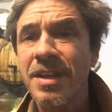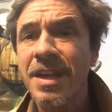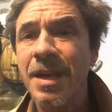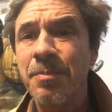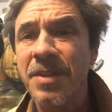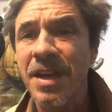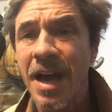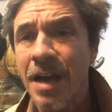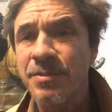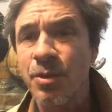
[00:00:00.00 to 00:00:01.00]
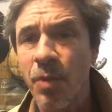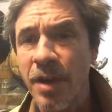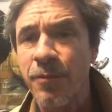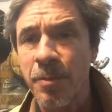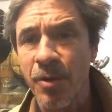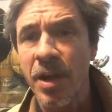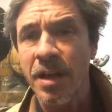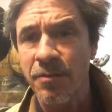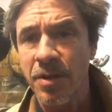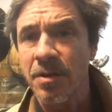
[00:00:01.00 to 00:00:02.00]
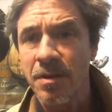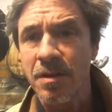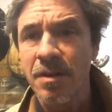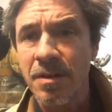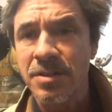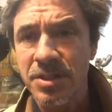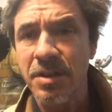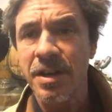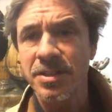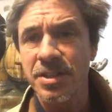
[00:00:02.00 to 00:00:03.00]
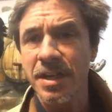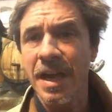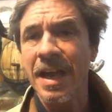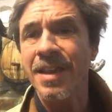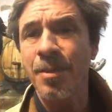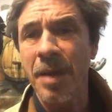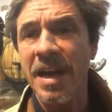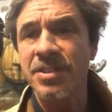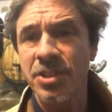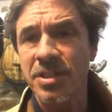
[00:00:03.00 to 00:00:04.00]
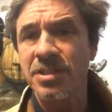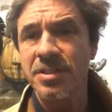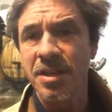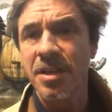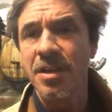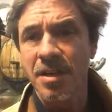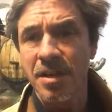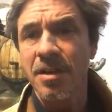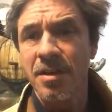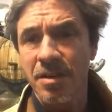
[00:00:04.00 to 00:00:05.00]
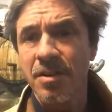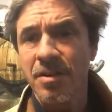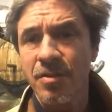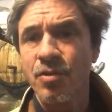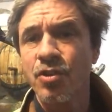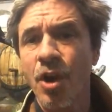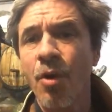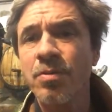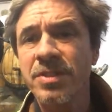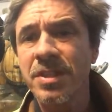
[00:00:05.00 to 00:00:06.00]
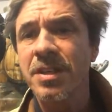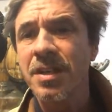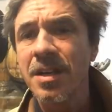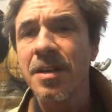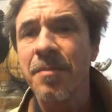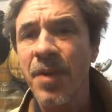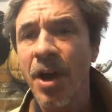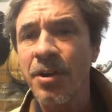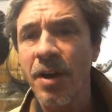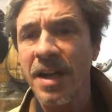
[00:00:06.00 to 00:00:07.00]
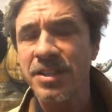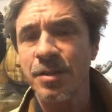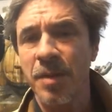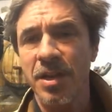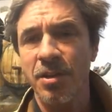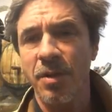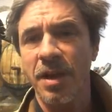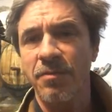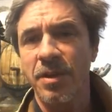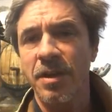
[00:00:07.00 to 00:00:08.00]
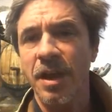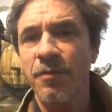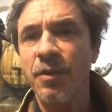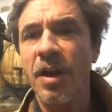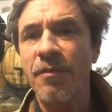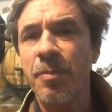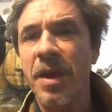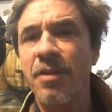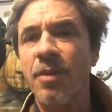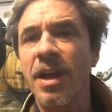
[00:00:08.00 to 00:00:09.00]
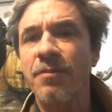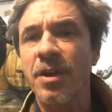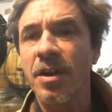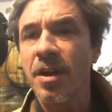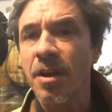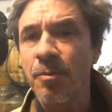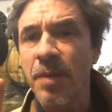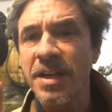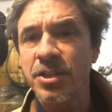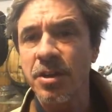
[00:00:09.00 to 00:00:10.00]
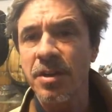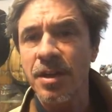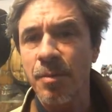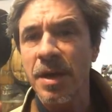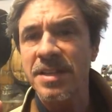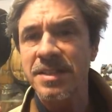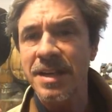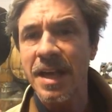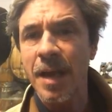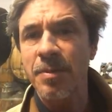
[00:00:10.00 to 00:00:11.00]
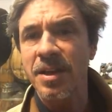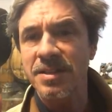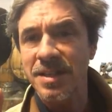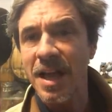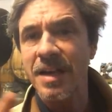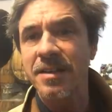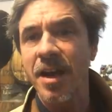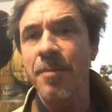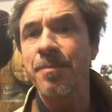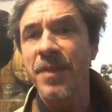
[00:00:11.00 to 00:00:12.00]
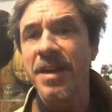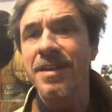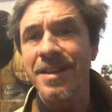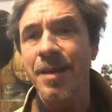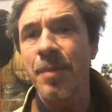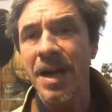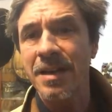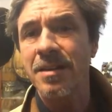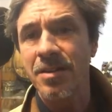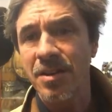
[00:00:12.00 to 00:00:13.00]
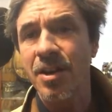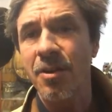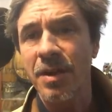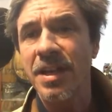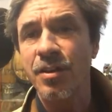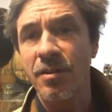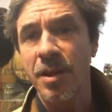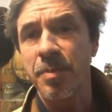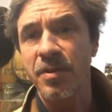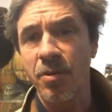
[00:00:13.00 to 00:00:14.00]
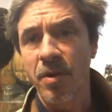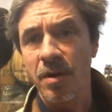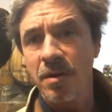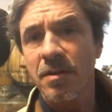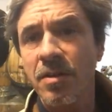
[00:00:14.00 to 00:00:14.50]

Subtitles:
Keep the knives away from the raven. Seriously. And the matches. Don't underestimate your raven. If you have a pet raven, make sure that your medicine cabinet is locked up. They might, you know, eat your Lipitor.